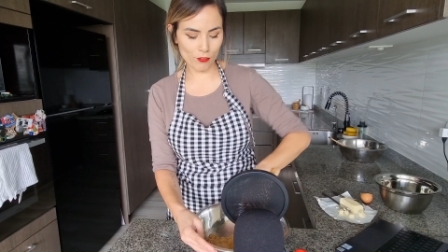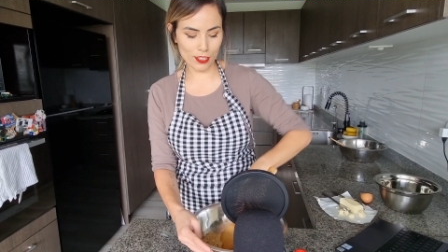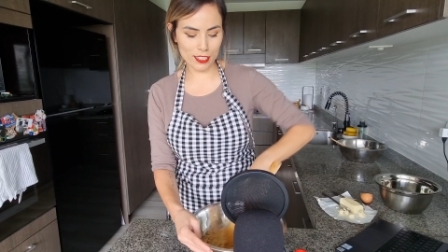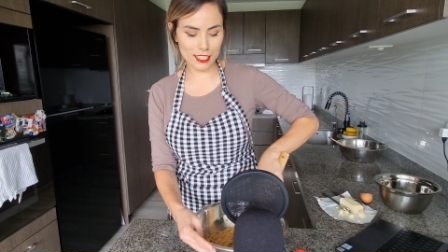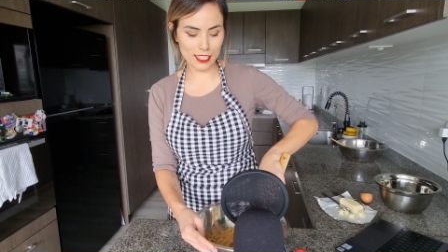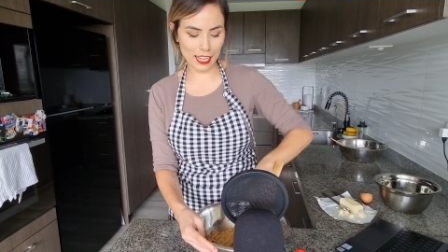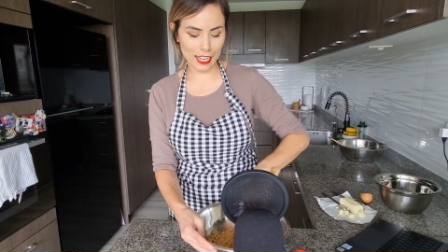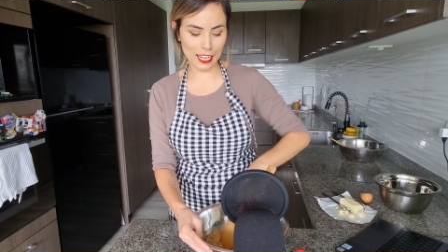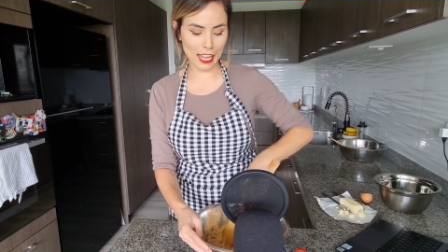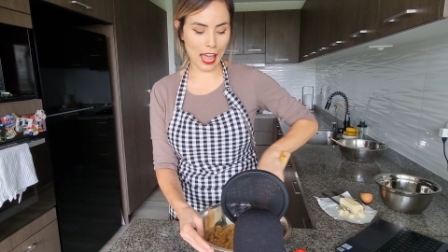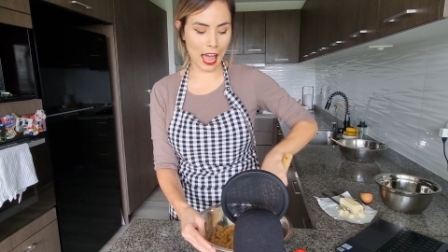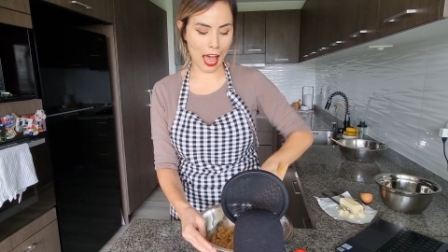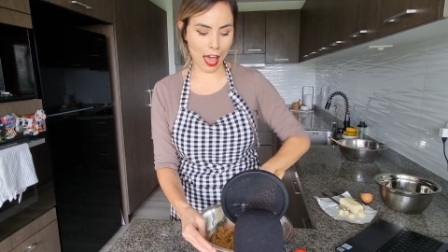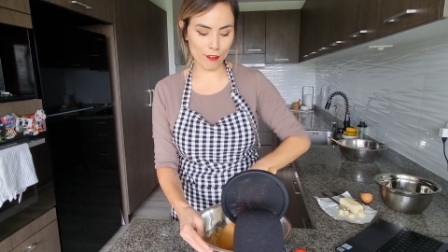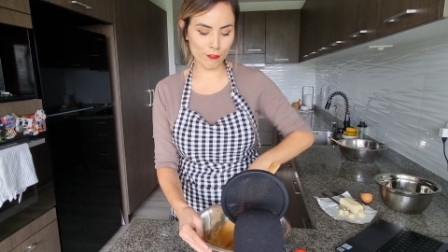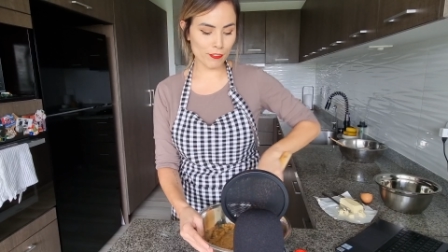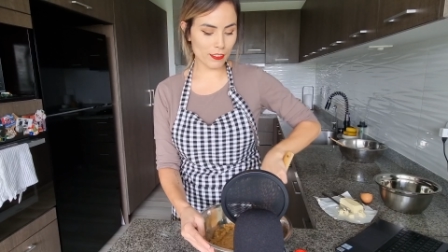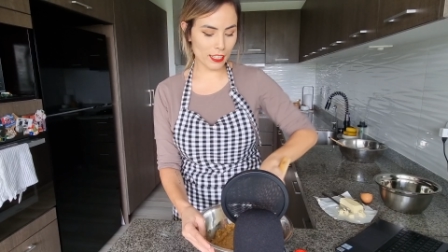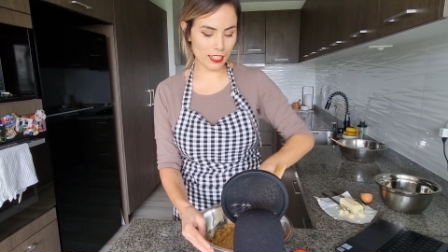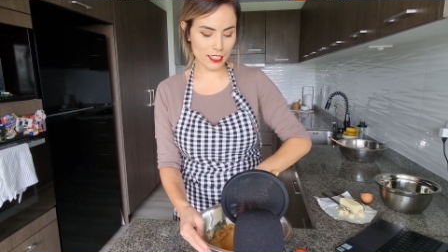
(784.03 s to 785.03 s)
once I
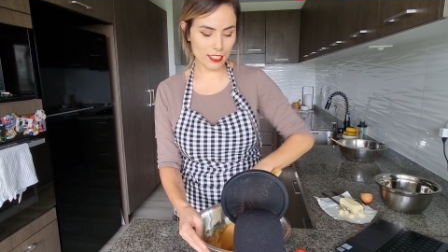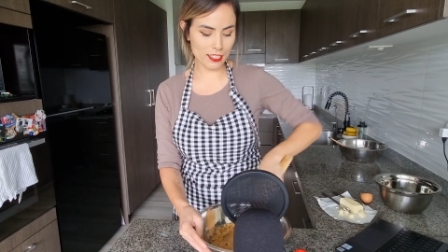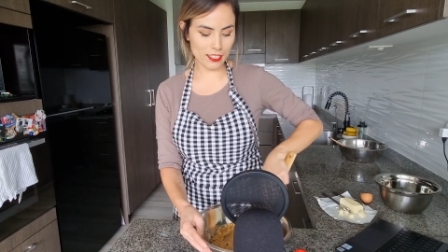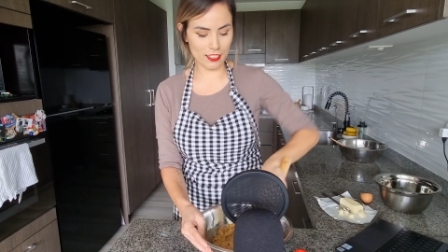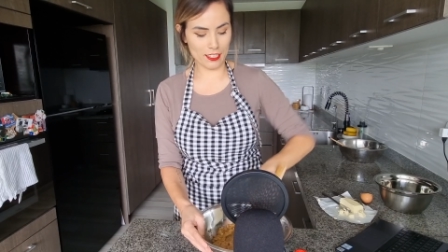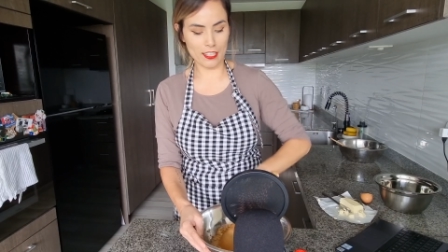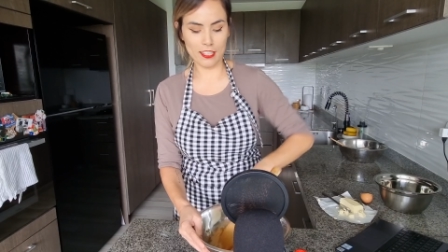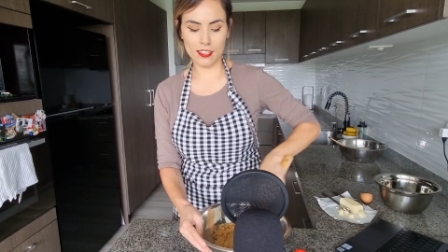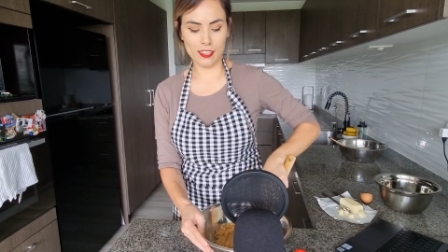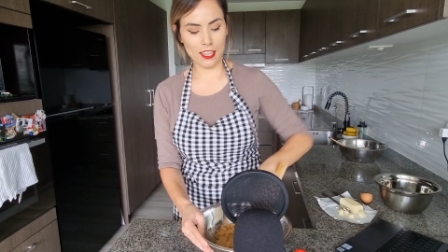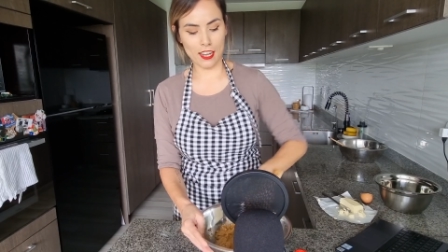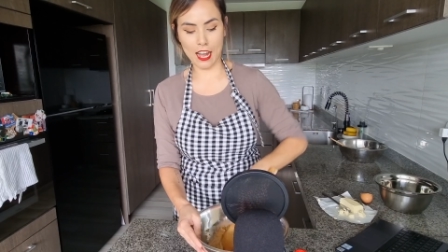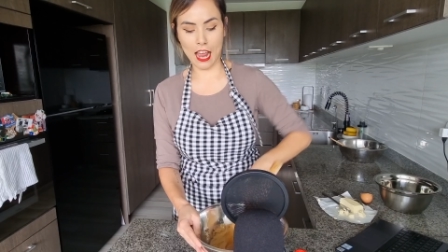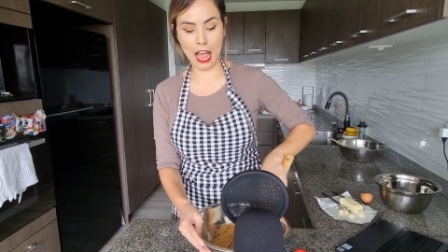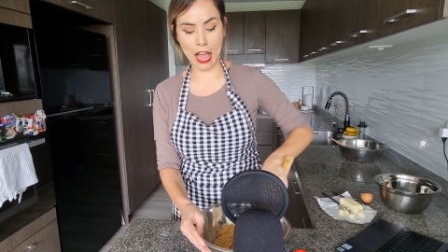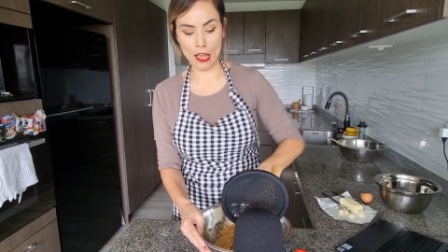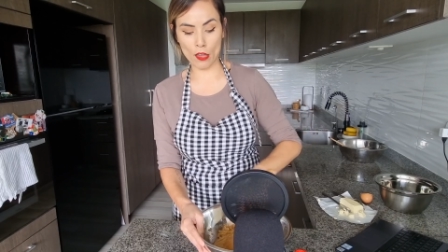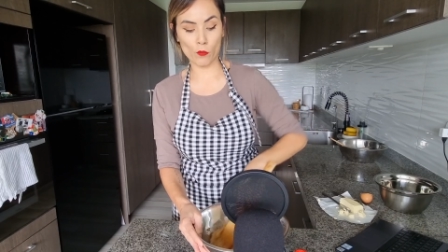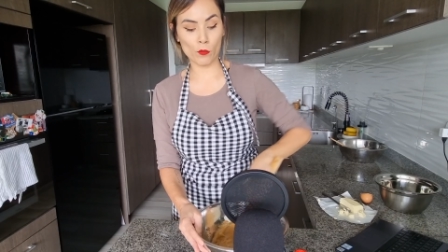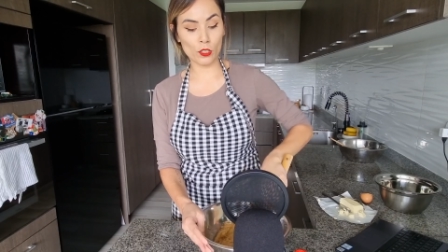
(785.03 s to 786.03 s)
have this, then
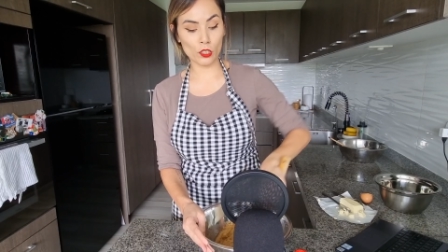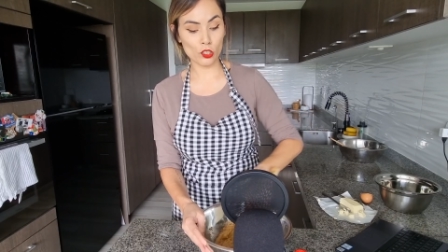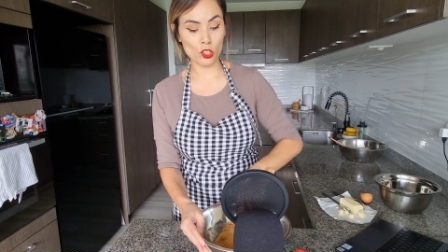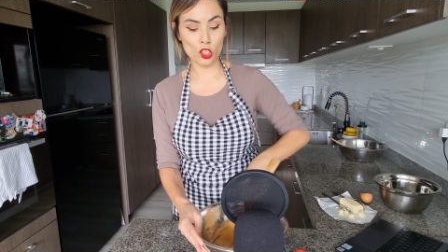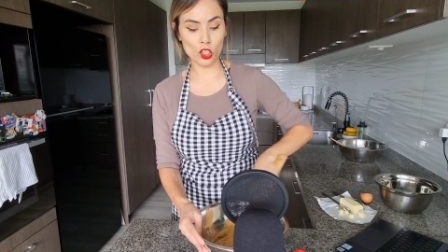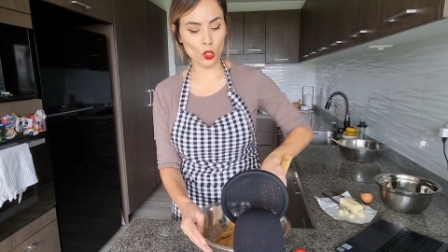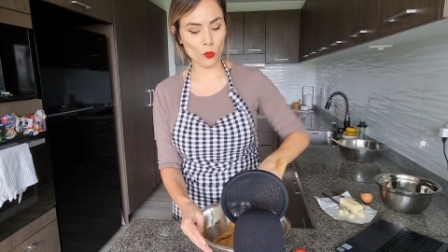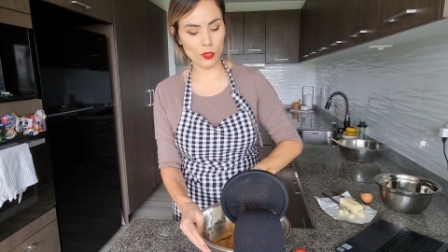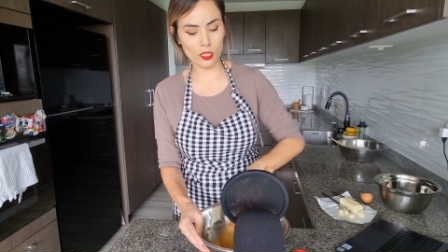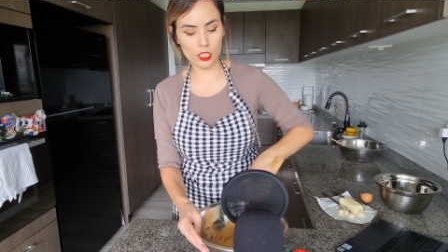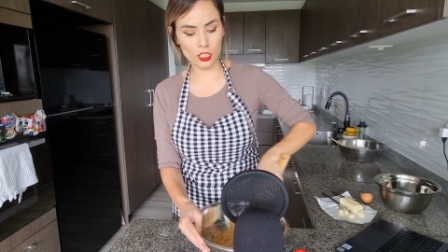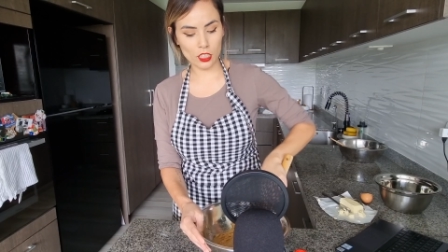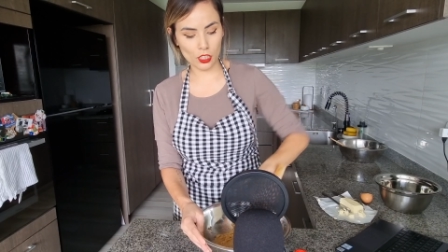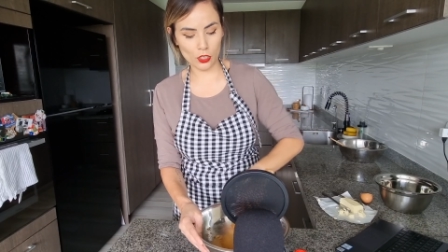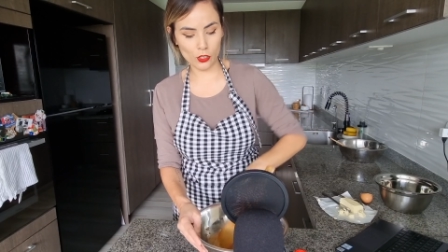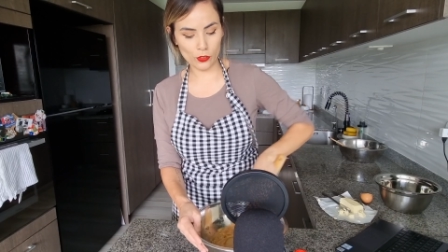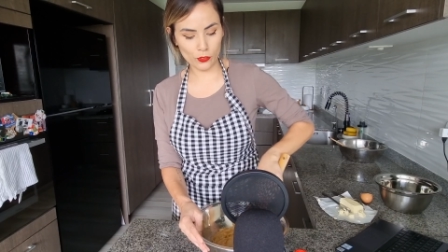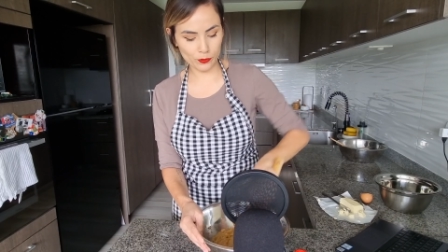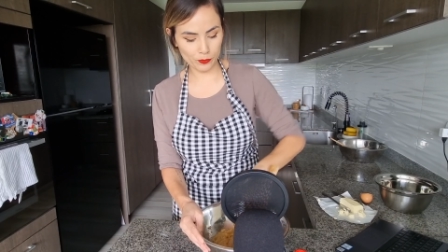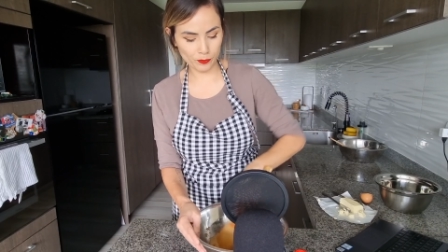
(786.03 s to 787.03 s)
I will show it to
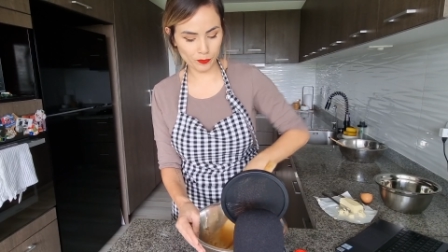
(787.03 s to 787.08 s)
you.